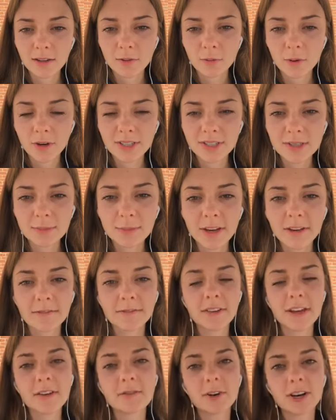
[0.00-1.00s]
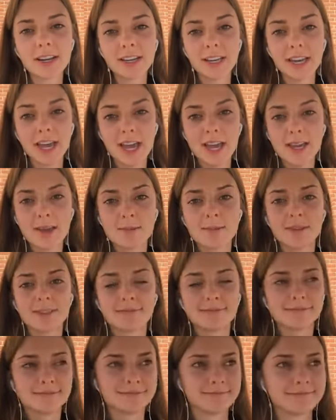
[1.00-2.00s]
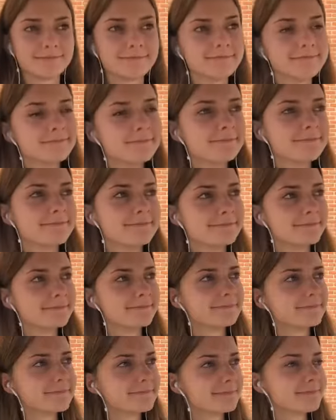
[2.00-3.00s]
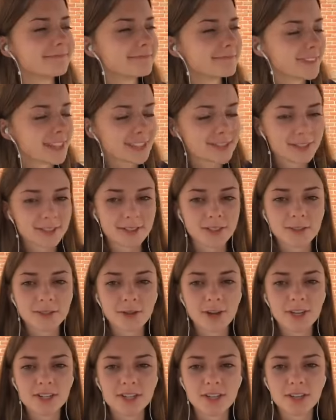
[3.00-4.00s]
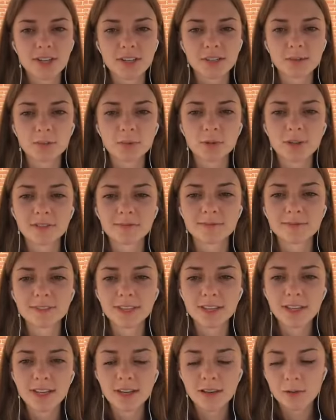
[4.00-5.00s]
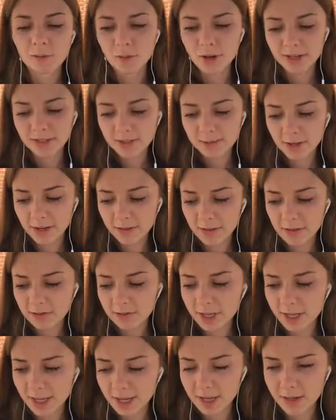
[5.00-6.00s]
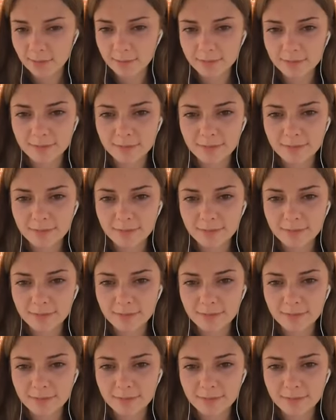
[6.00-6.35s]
What is my favorite game? That's a good question, Azmul. What is my favorite game?